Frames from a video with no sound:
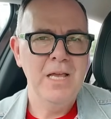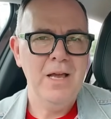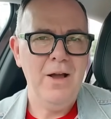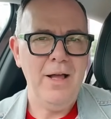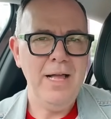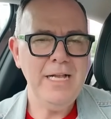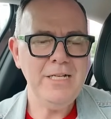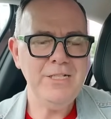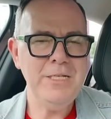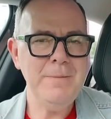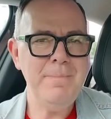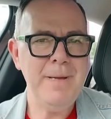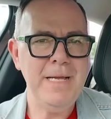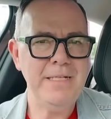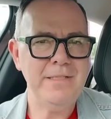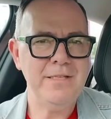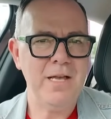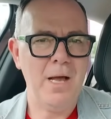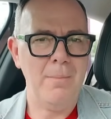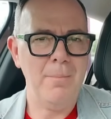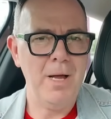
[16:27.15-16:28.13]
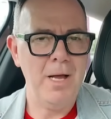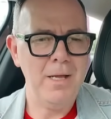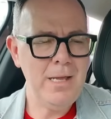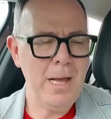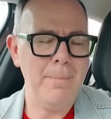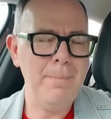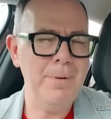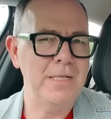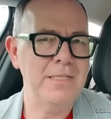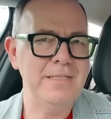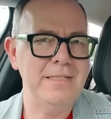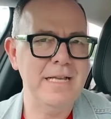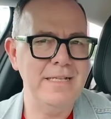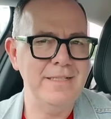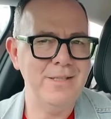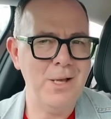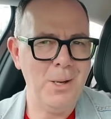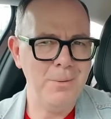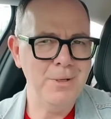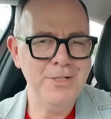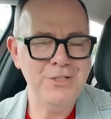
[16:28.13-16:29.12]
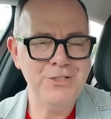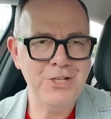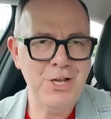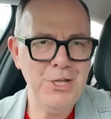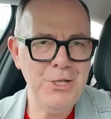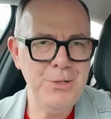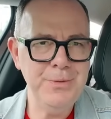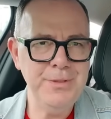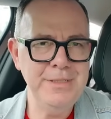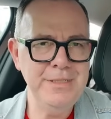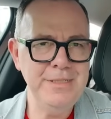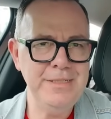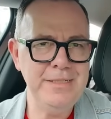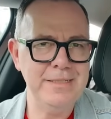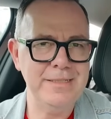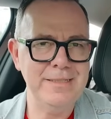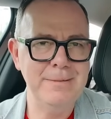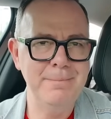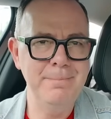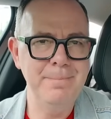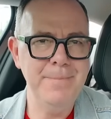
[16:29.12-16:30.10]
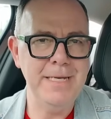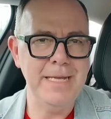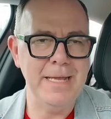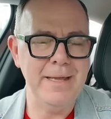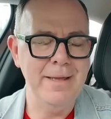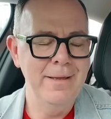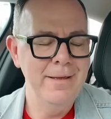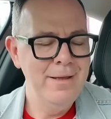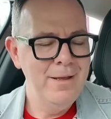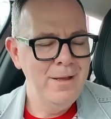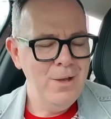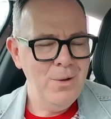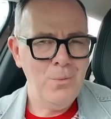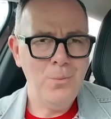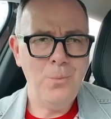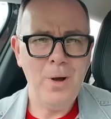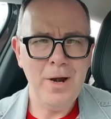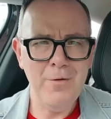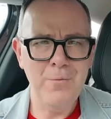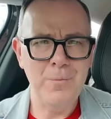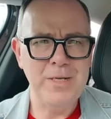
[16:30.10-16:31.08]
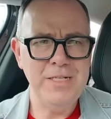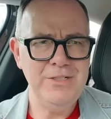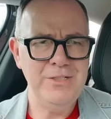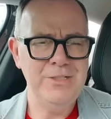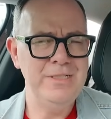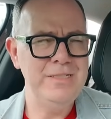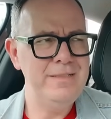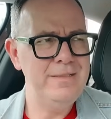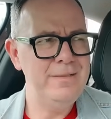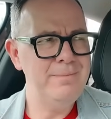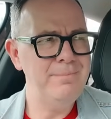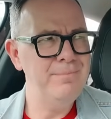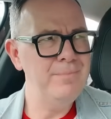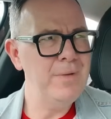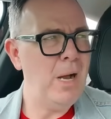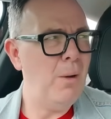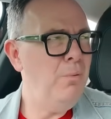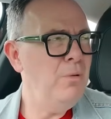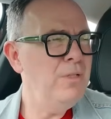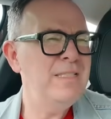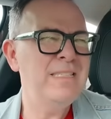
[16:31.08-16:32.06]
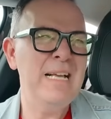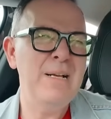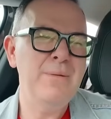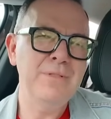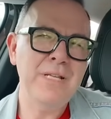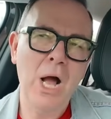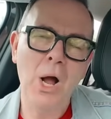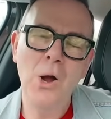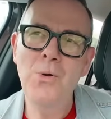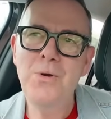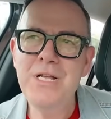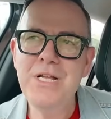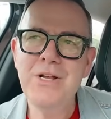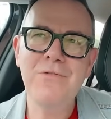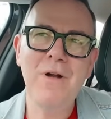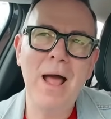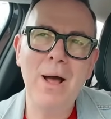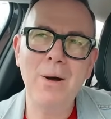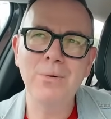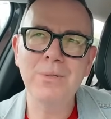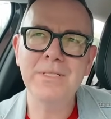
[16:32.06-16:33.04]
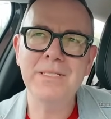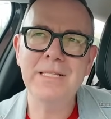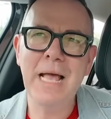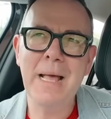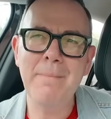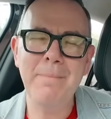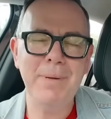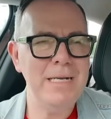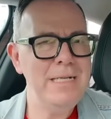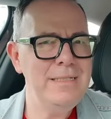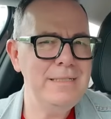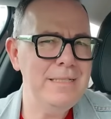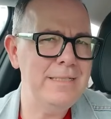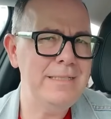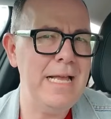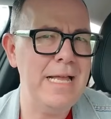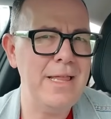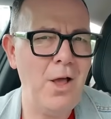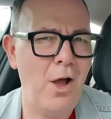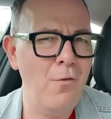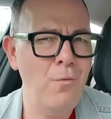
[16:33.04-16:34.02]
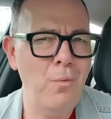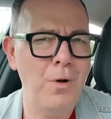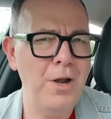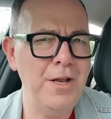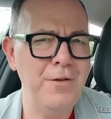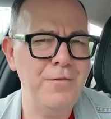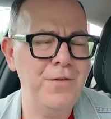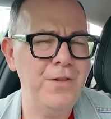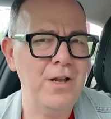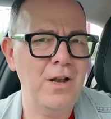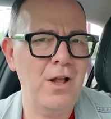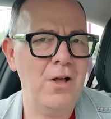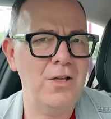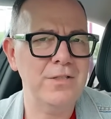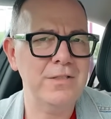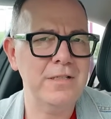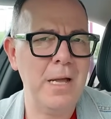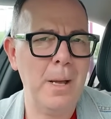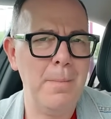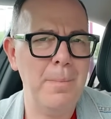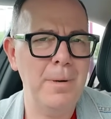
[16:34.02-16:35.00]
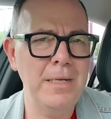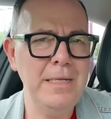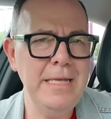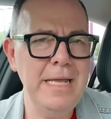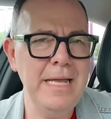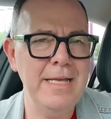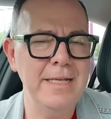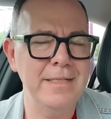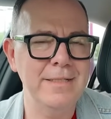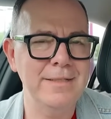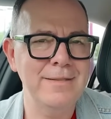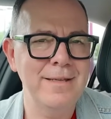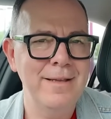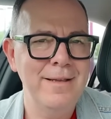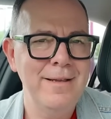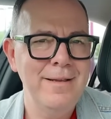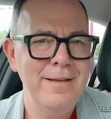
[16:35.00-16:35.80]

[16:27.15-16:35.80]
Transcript: I actually picked up a couple of sets that I'm going to show you in just a minute. One of which is, I wouldn't say it was a holy grail set, but it is a set that I've wanted for the last couple of years.